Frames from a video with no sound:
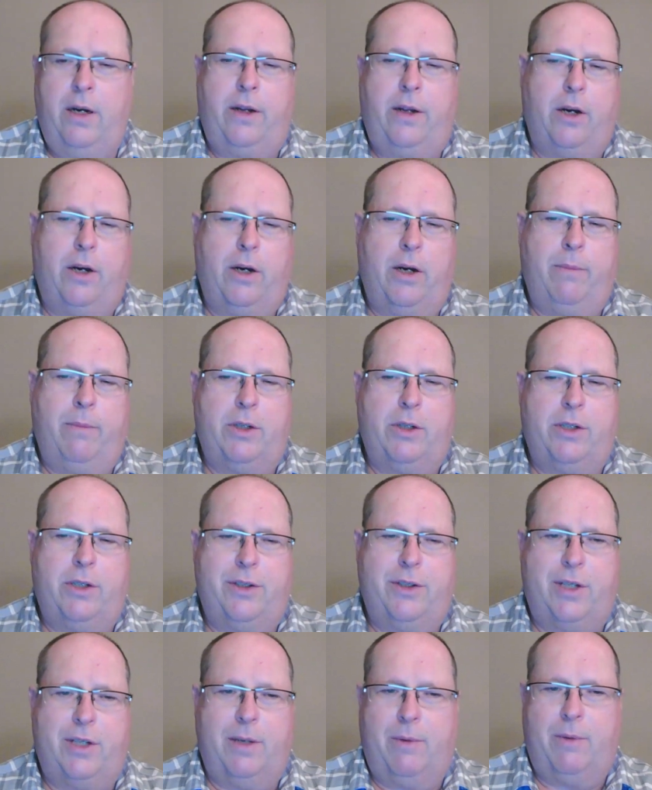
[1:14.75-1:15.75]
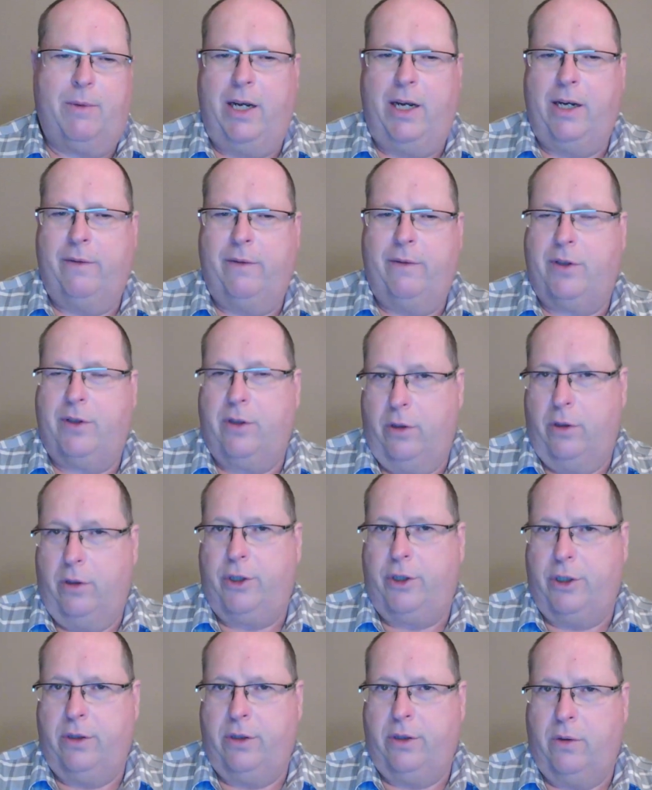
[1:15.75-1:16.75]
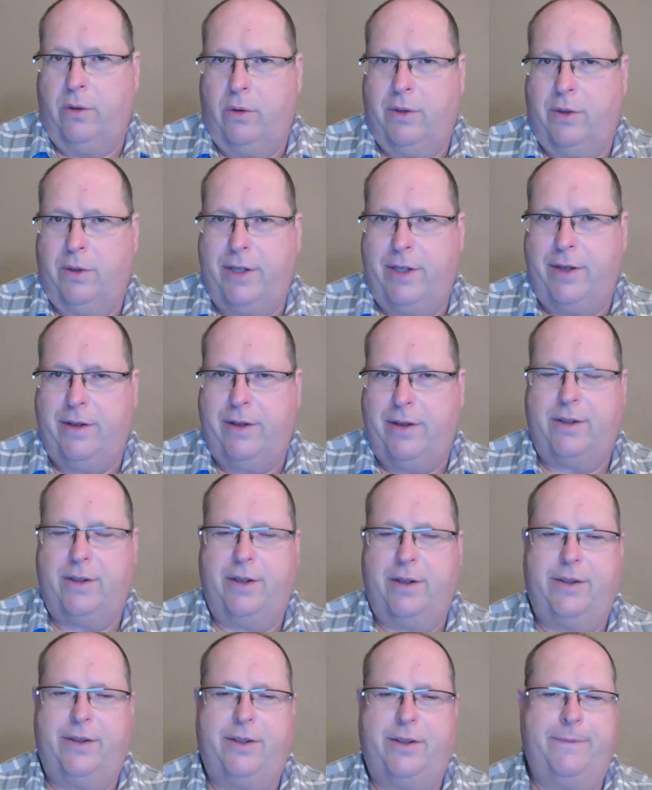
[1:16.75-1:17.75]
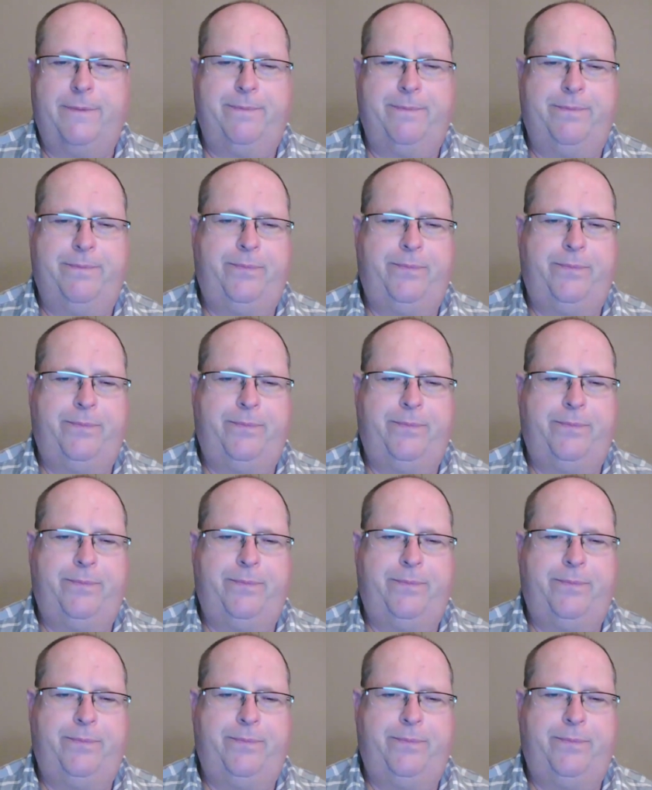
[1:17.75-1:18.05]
there emerges some kind of solution or synthesis.